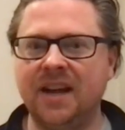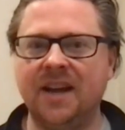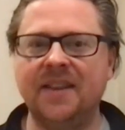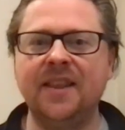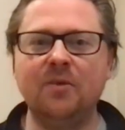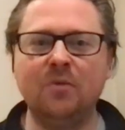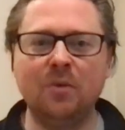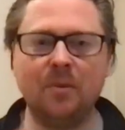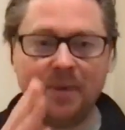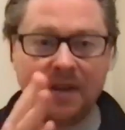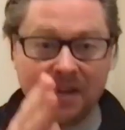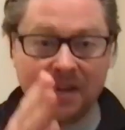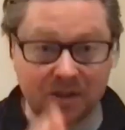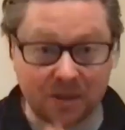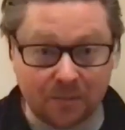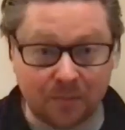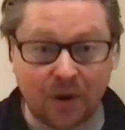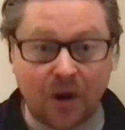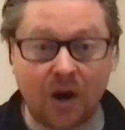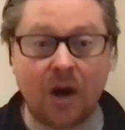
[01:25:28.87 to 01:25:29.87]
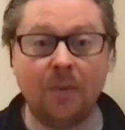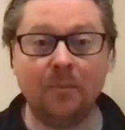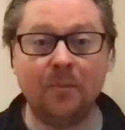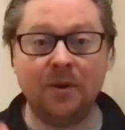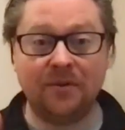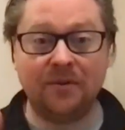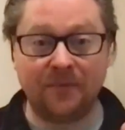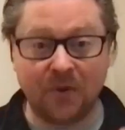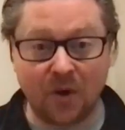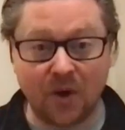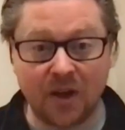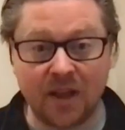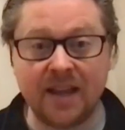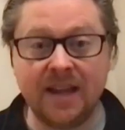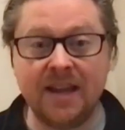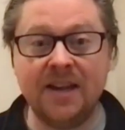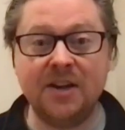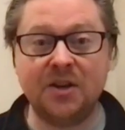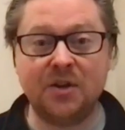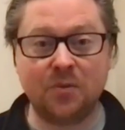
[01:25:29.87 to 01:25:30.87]
and there would be a department for
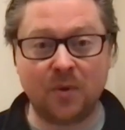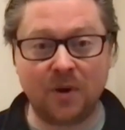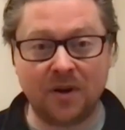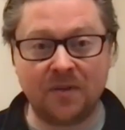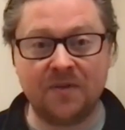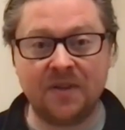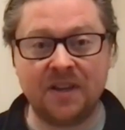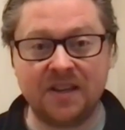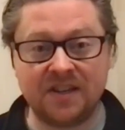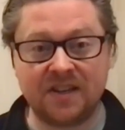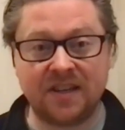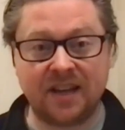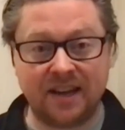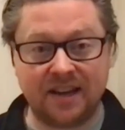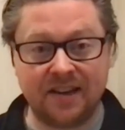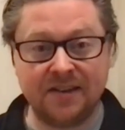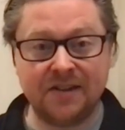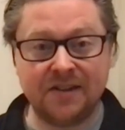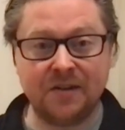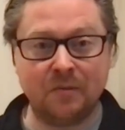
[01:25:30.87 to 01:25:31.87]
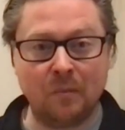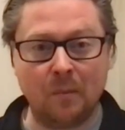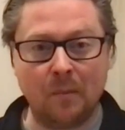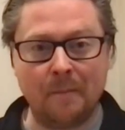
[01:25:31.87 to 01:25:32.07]
each one of these things.